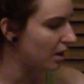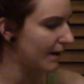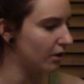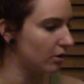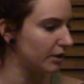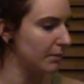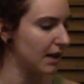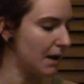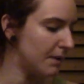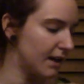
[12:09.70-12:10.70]
about goal number
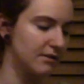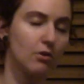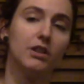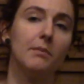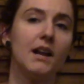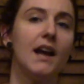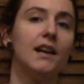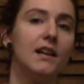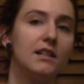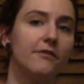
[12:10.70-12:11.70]
9? Because goal number
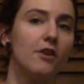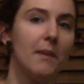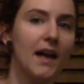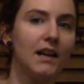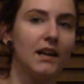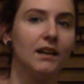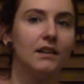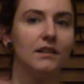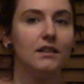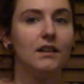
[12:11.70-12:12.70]
9 is for Penny.
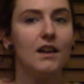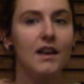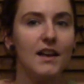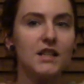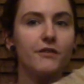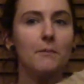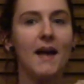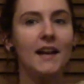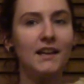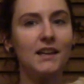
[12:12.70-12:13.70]
It's for
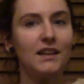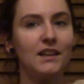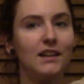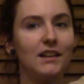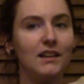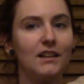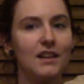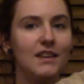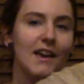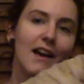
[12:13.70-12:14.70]
Penny?
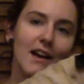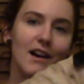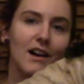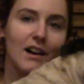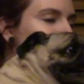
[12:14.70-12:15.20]
Yeah.